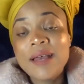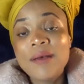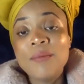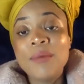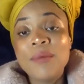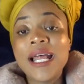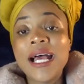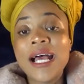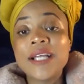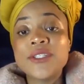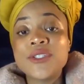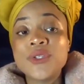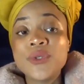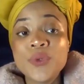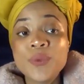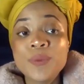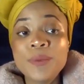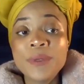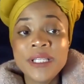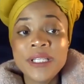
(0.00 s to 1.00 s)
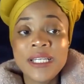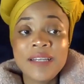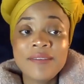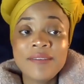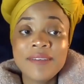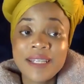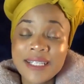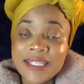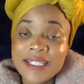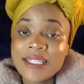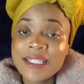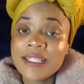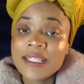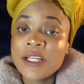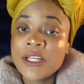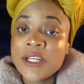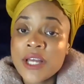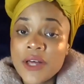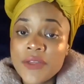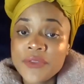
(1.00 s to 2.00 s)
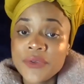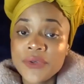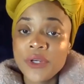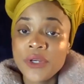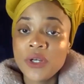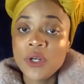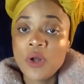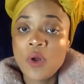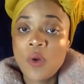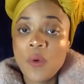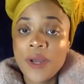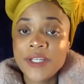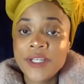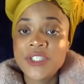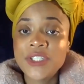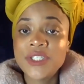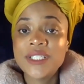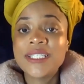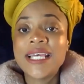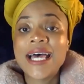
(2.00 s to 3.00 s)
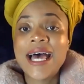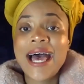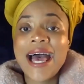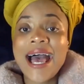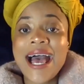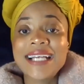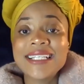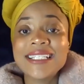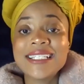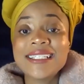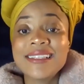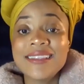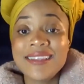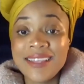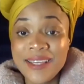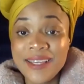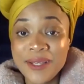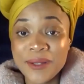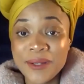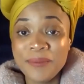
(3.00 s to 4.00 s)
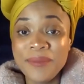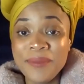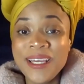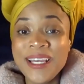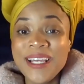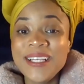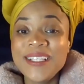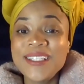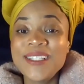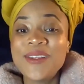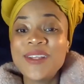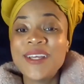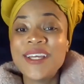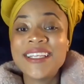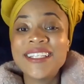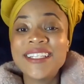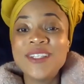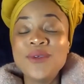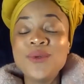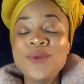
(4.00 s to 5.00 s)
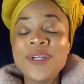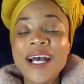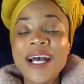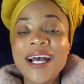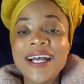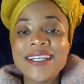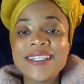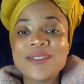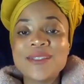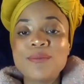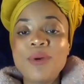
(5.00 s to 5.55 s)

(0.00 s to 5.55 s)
But I do believe that this is another good question to ask them so that you guys,